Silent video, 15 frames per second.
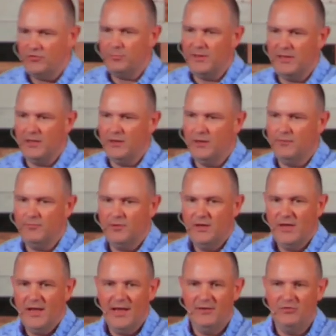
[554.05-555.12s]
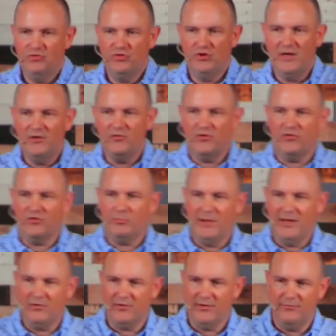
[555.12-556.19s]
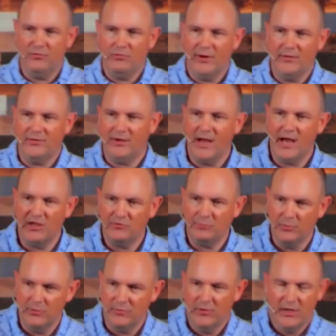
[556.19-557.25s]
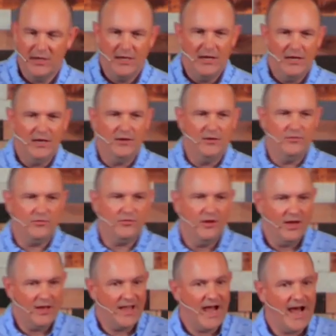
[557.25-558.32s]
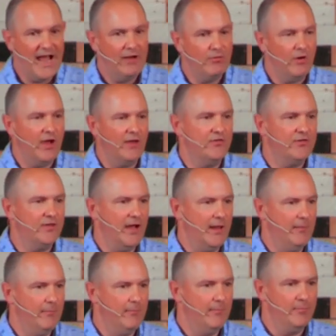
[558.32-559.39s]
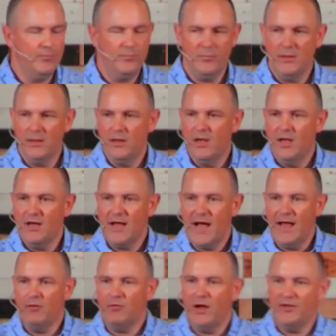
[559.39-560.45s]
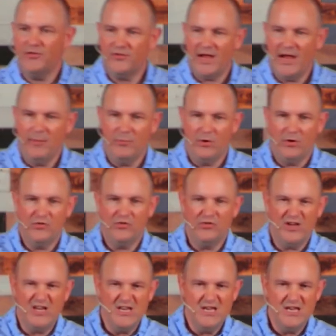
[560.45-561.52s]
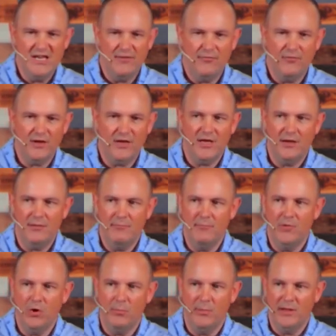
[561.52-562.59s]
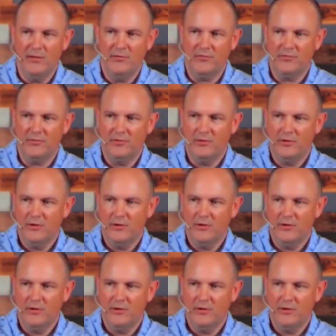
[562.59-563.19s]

speaking of and Jesus speaks of throughout the gospel is kairos time. Kairos time are significant moments.